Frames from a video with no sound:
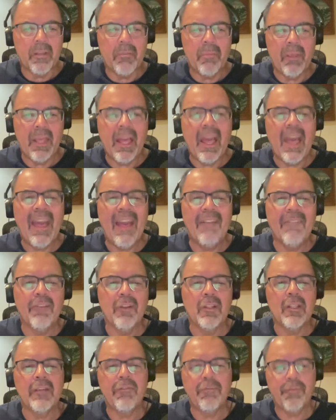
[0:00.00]
to be
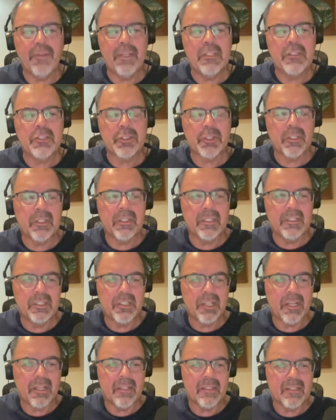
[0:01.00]
heavily featured in the
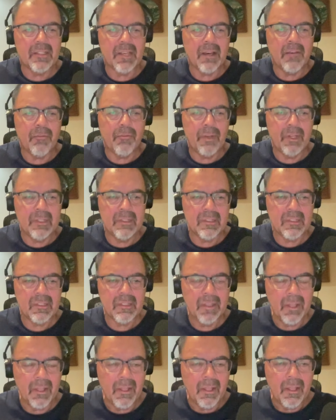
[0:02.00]
Giants' offense,
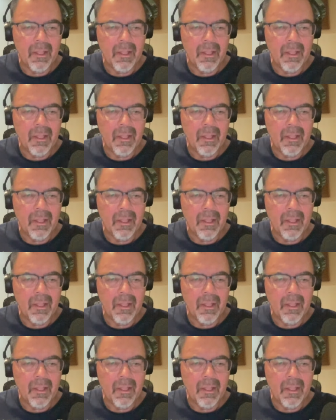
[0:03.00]
and